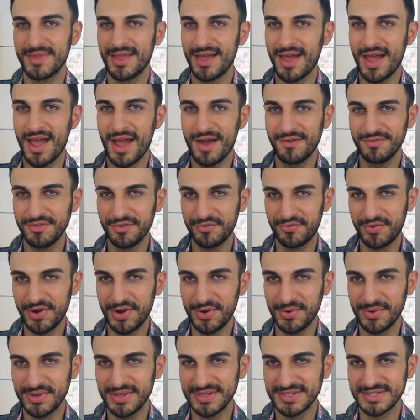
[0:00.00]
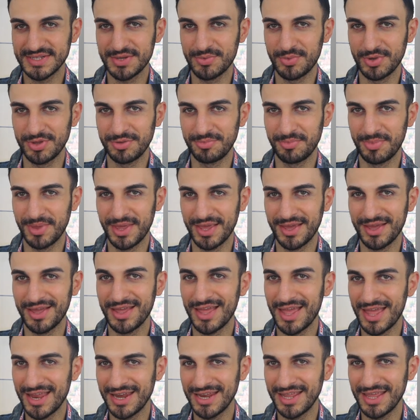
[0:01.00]
I have the fragrance with me
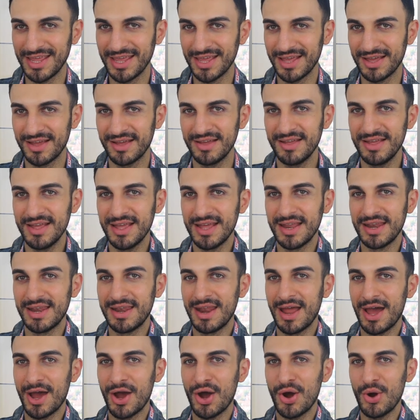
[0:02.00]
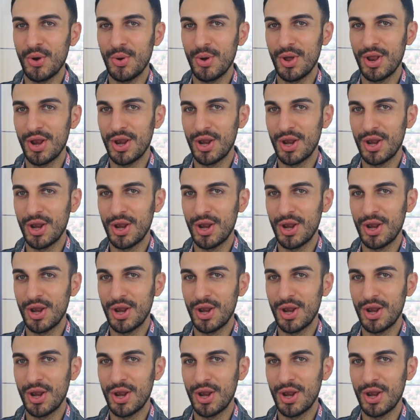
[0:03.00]
in here now.